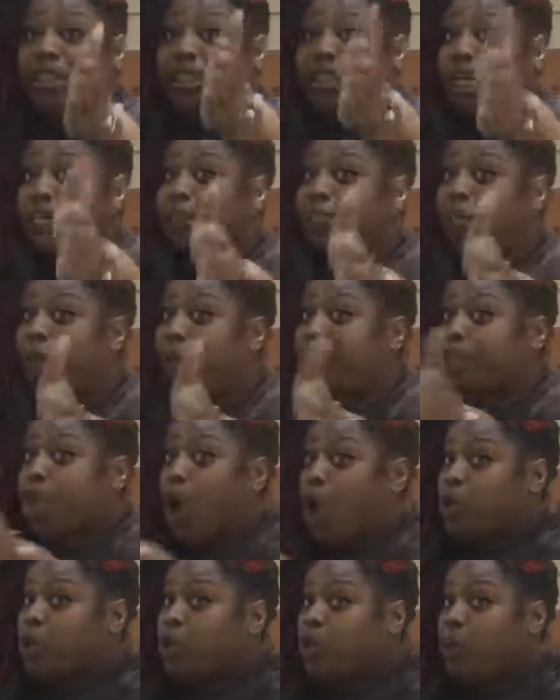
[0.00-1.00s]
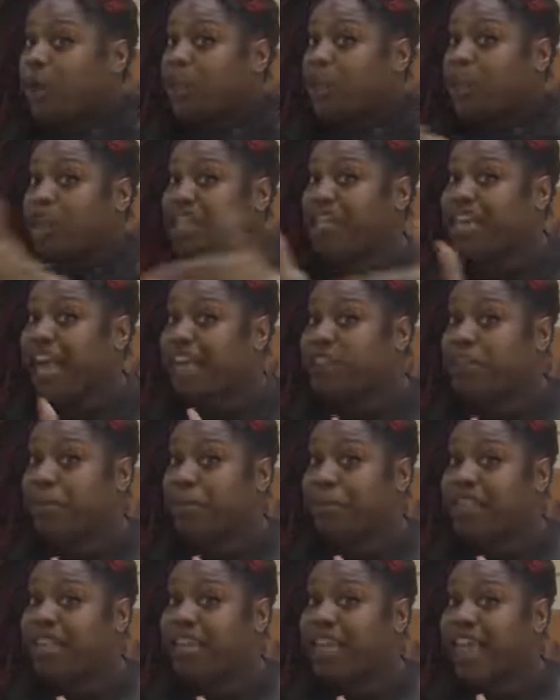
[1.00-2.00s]
at this point, the only way you're going to catch
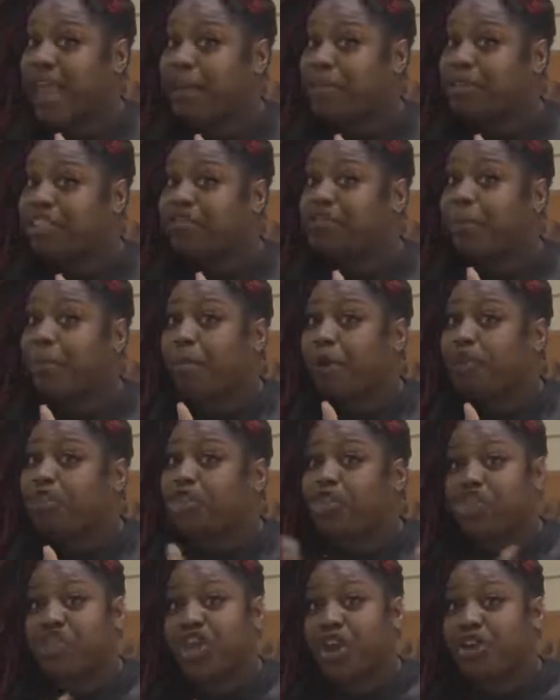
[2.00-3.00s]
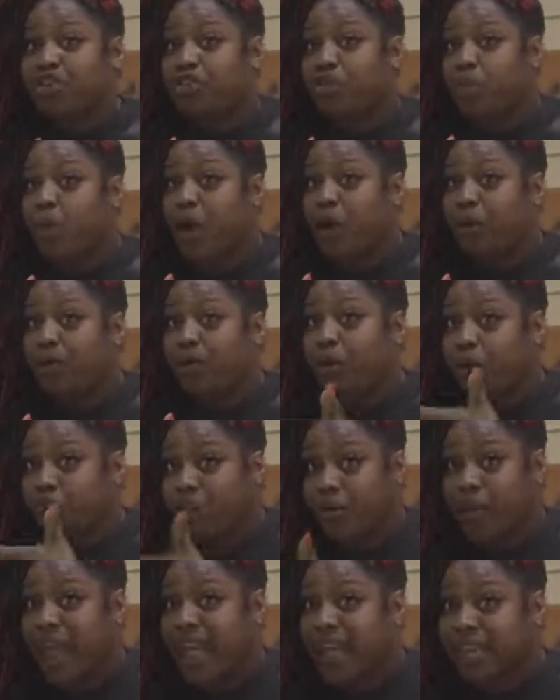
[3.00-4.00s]
up in the game is if the person shares the wealth,
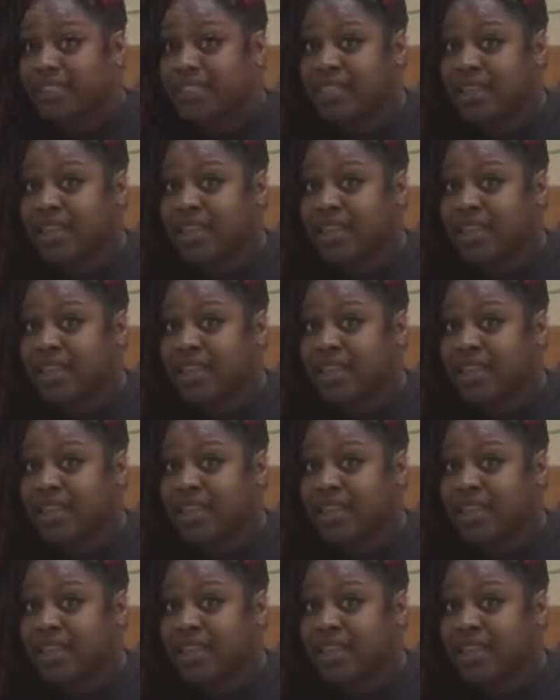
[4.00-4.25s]
correct?